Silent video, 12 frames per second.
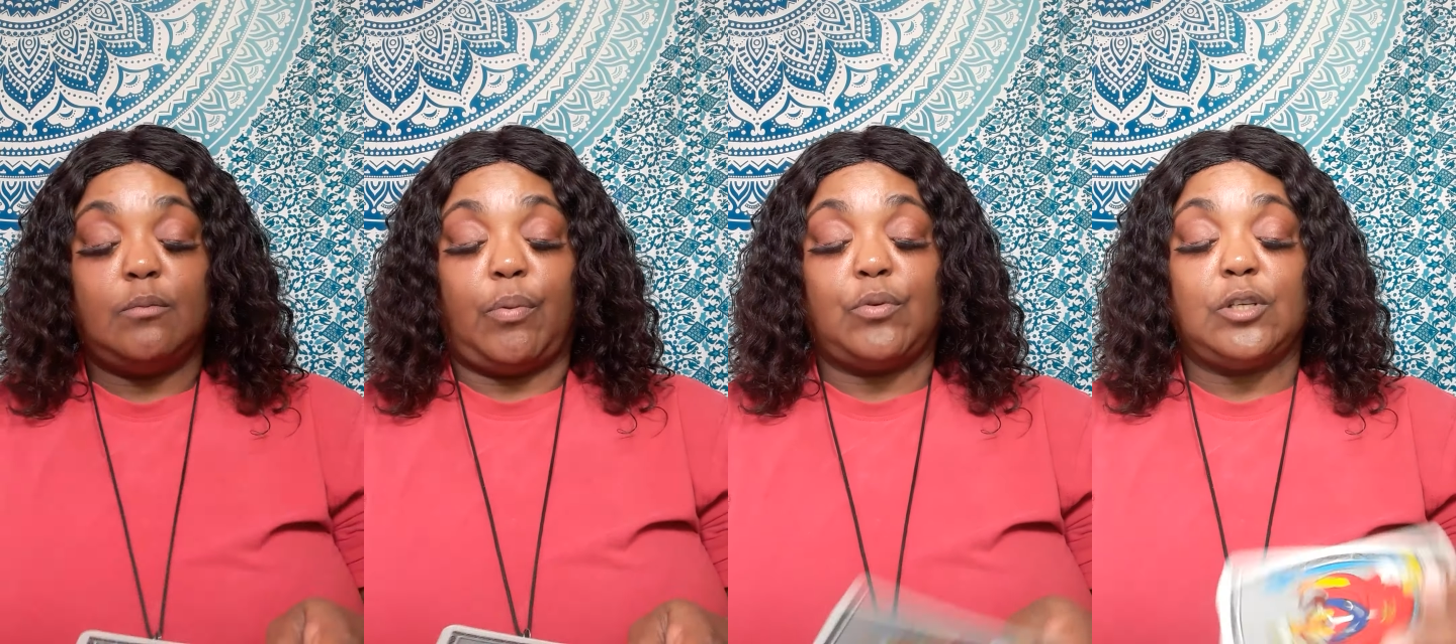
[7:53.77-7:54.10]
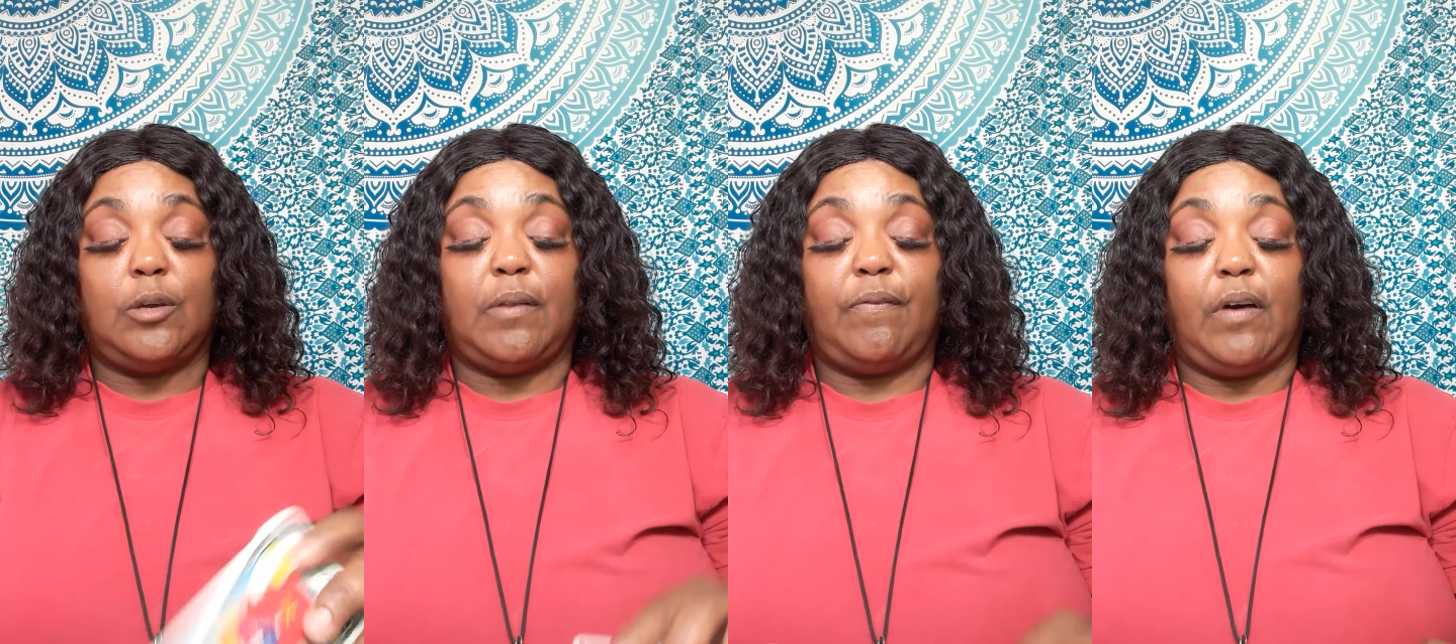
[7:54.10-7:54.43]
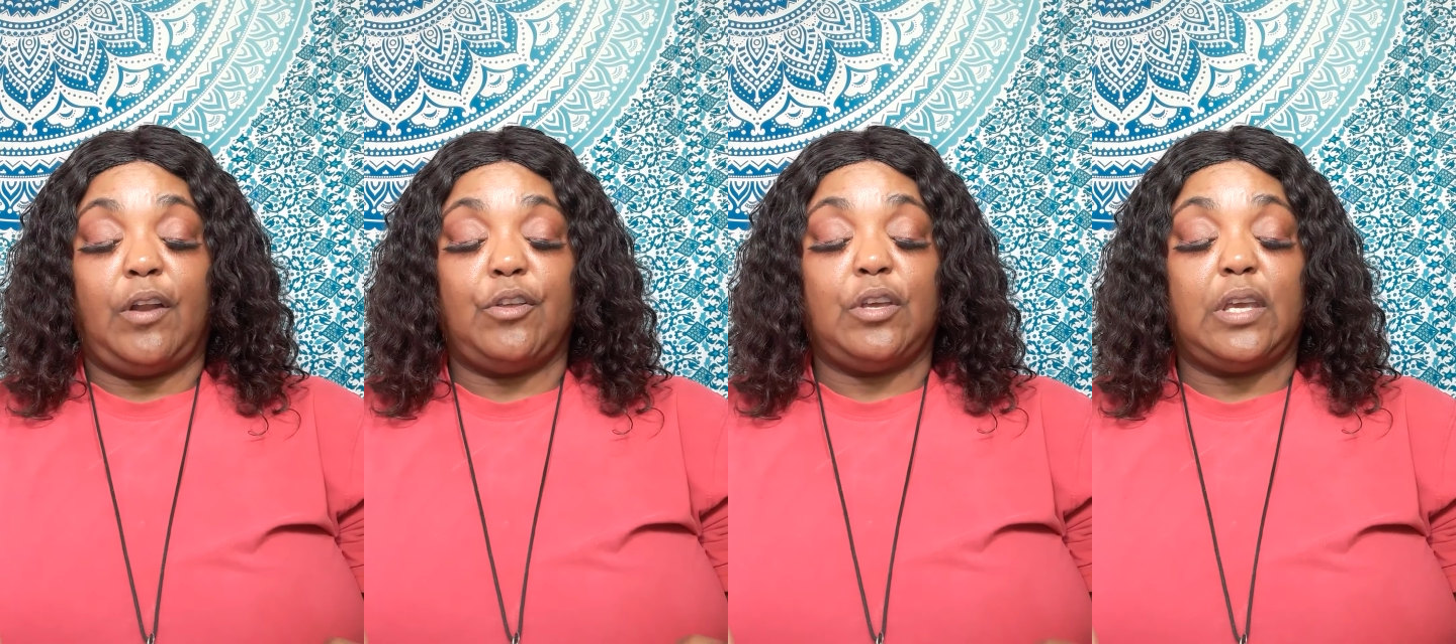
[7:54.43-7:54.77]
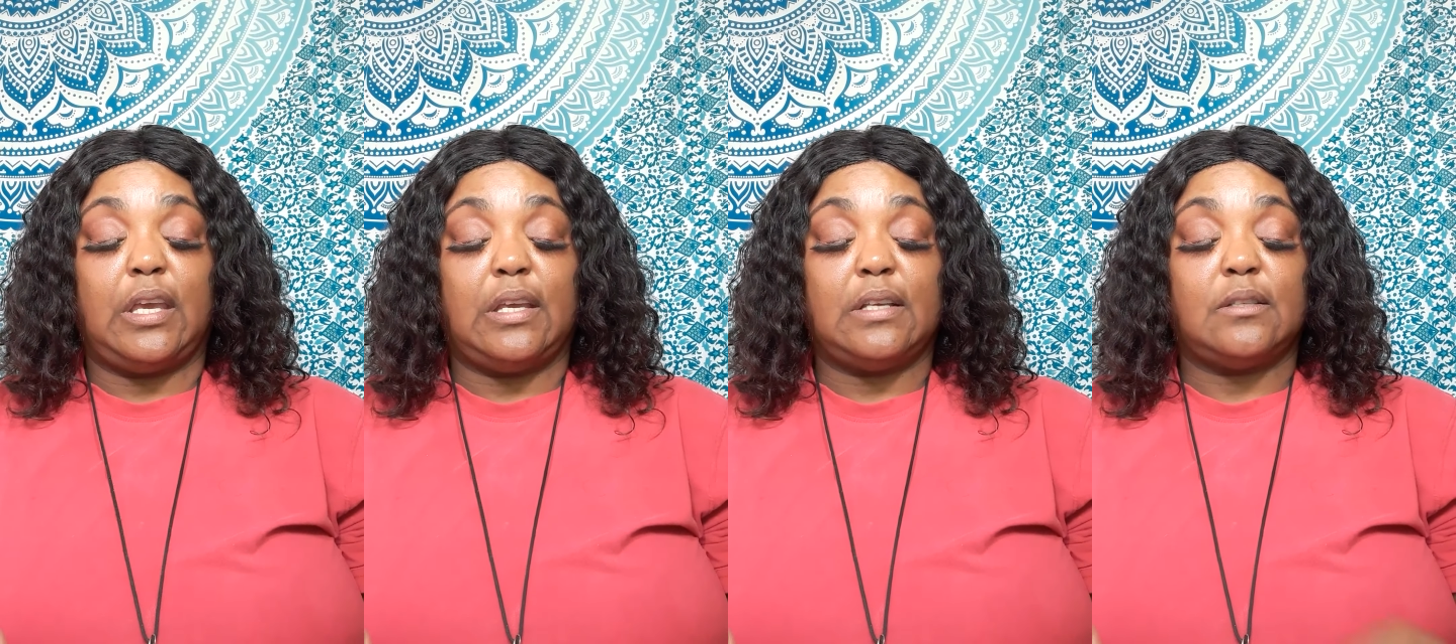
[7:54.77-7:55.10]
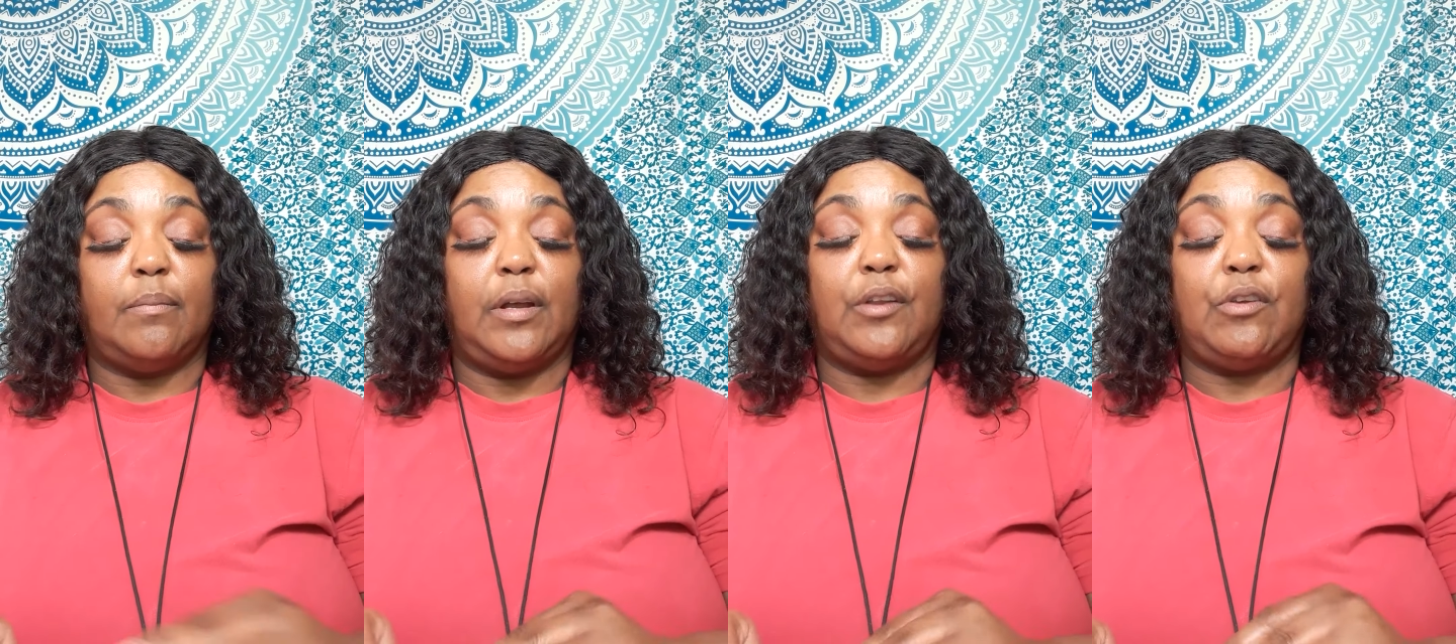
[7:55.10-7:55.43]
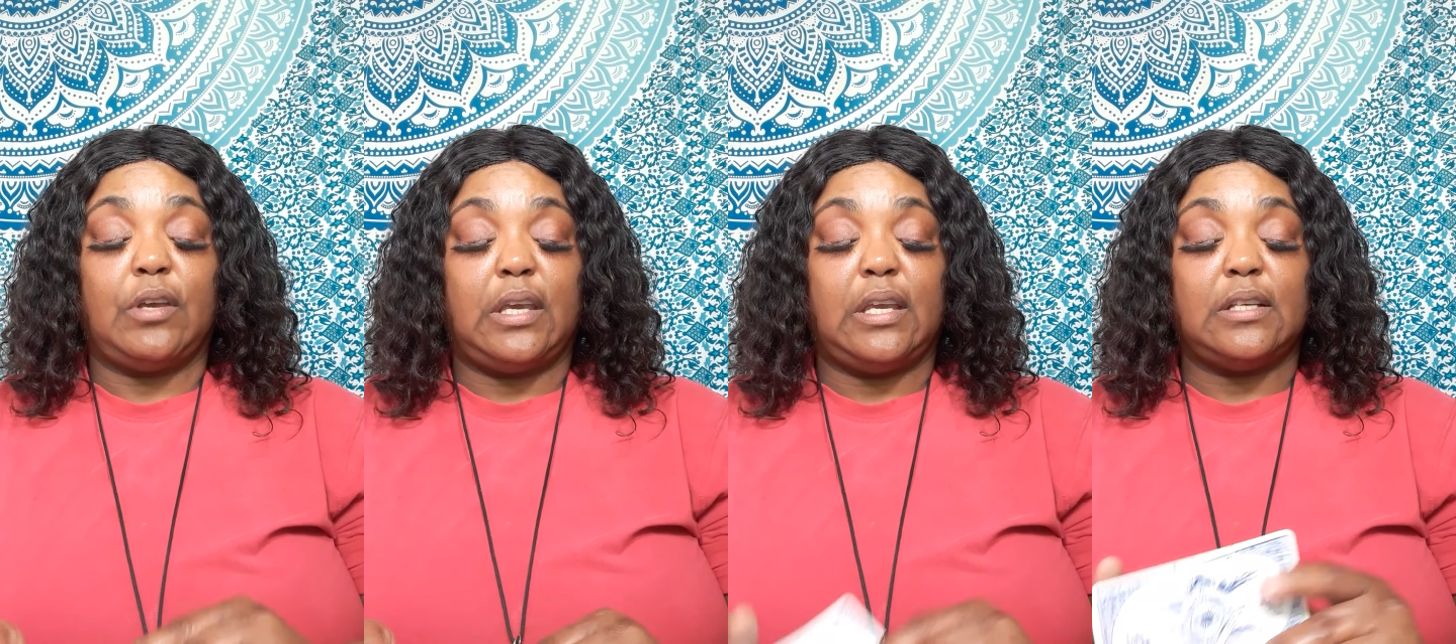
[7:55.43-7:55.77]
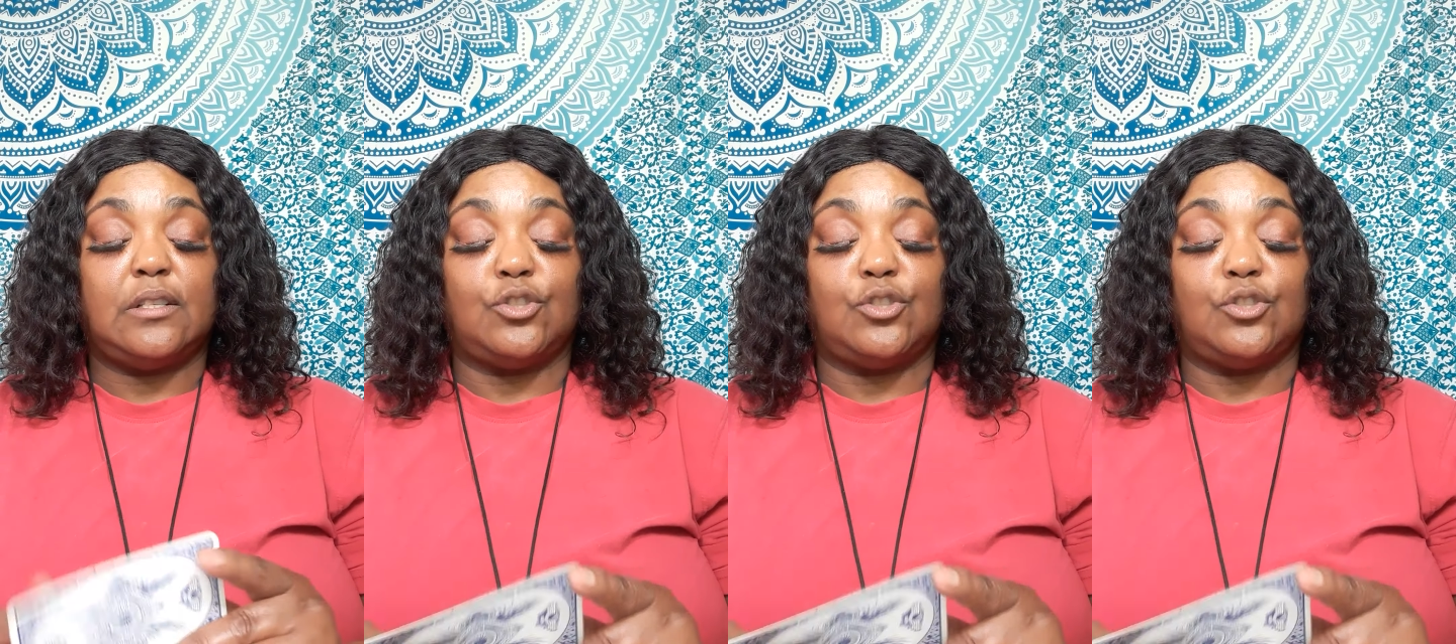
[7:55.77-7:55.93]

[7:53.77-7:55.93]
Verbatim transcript: Person could be the father of your kids, the mother of your kids,